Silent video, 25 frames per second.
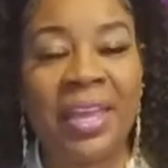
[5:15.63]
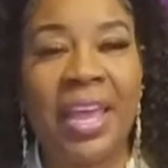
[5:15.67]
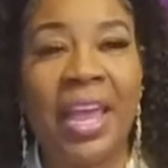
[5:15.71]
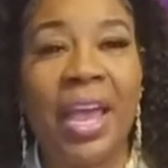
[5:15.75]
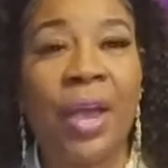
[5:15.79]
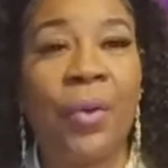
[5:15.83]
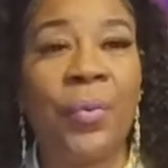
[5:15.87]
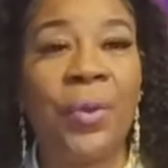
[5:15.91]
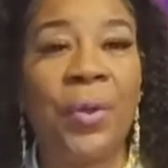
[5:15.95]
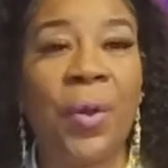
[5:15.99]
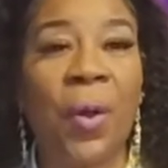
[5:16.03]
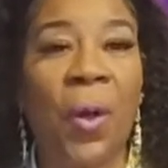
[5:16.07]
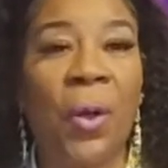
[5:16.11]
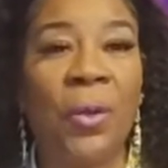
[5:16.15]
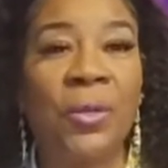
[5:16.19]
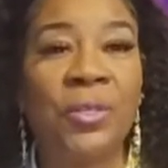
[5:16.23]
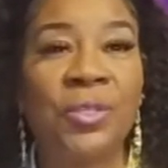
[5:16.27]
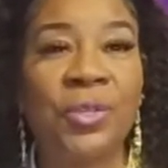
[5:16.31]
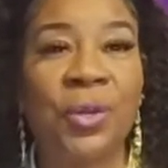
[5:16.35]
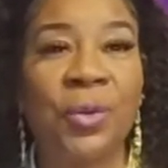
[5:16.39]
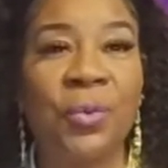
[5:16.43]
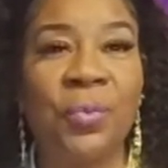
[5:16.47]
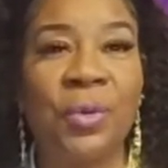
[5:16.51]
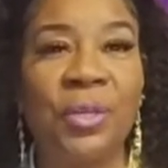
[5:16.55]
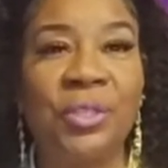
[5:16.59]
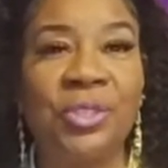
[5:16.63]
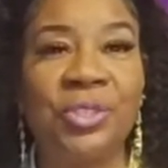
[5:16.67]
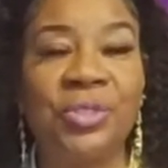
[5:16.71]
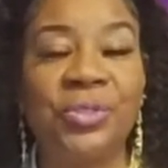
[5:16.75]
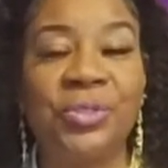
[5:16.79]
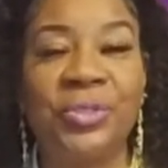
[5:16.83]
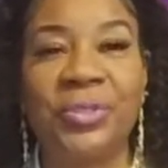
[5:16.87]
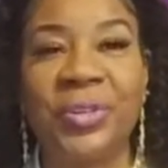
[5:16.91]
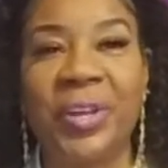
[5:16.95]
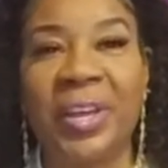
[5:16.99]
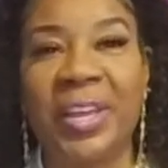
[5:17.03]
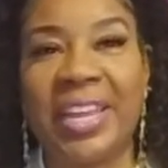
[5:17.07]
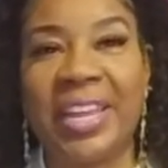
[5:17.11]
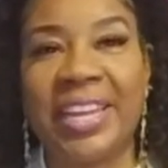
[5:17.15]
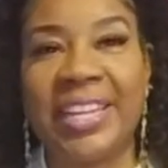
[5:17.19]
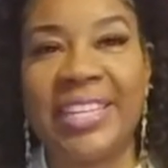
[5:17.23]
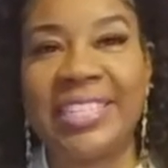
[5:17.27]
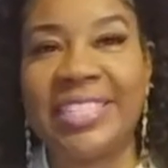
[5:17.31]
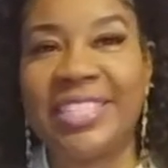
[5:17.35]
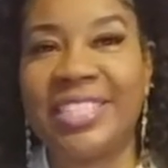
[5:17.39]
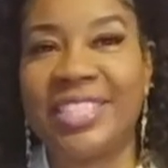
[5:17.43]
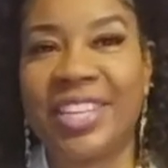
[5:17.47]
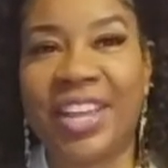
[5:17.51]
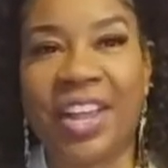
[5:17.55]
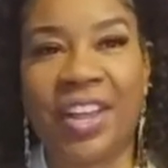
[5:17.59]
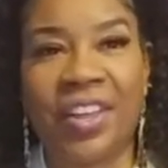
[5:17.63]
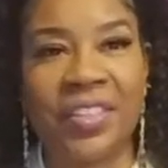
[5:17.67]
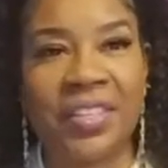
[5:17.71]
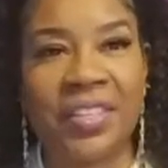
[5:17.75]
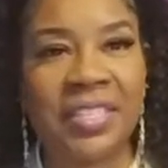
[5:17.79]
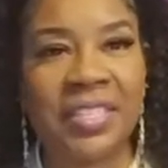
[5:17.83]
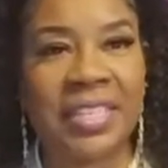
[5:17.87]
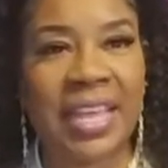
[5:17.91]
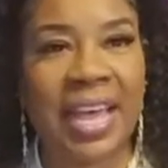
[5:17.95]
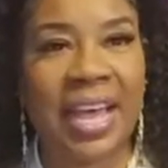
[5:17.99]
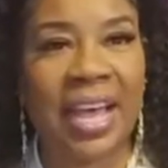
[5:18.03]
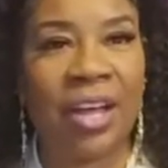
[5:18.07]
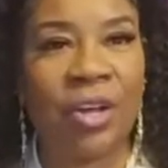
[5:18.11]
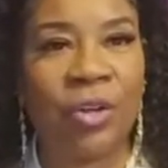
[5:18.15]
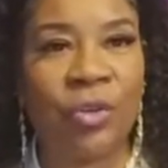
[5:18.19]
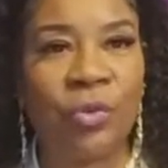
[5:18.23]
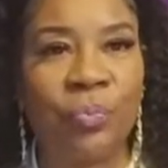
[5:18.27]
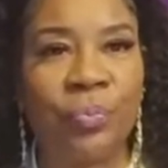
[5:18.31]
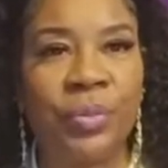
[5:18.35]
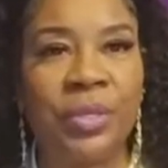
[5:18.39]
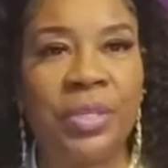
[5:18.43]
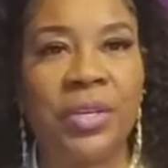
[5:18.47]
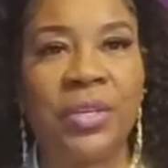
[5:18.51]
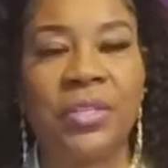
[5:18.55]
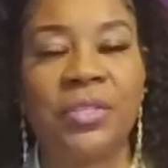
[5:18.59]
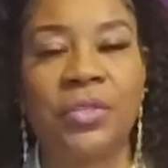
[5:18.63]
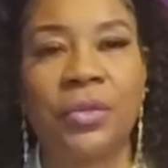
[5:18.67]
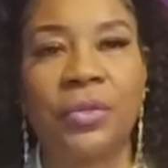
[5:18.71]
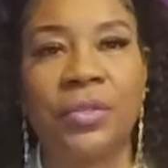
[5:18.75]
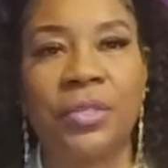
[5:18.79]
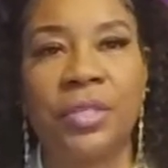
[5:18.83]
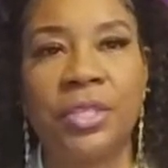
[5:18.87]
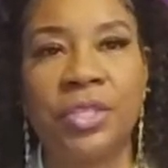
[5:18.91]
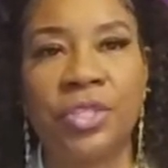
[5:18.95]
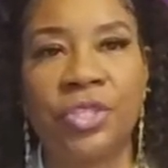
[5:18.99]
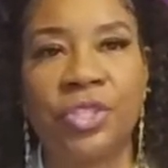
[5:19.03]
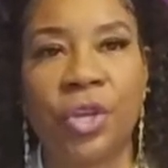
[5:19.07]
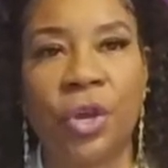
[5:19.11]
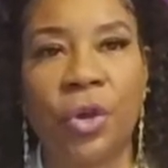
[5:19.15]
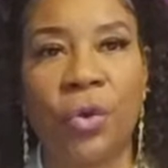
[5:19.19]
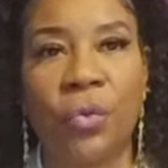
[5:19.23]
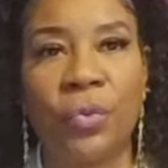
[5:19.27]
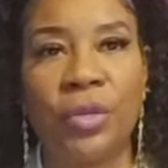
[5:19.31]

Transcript: And we also want you to go ahead and share this out because on this show,